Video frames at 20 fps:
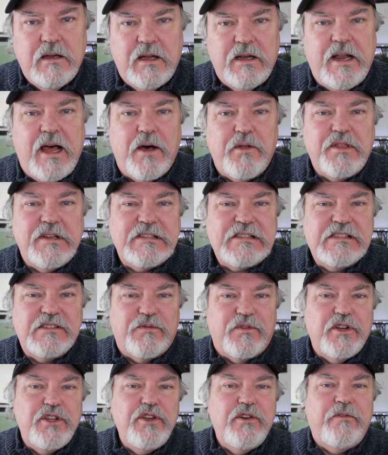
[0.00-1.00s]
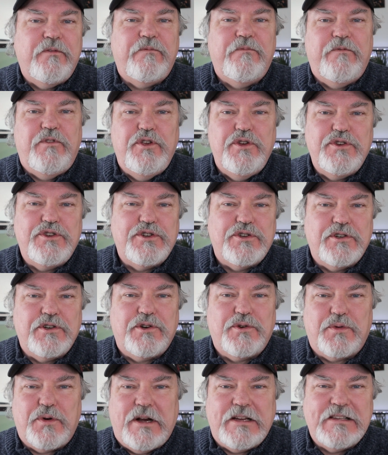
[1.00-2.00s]
Now, this is for you future
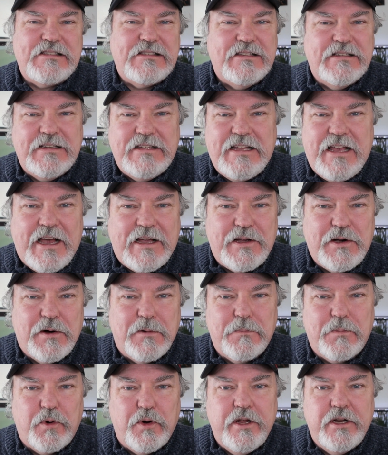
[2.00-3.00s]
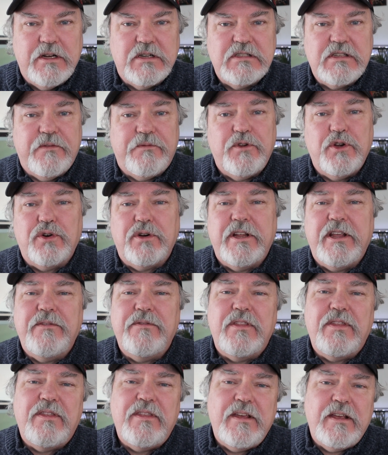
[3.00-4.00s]
Crested Gecko breeders. If you're
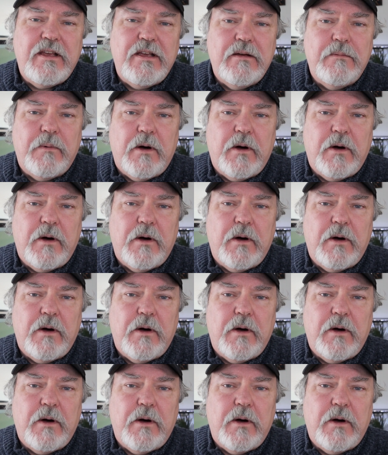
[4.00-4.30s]
even thinking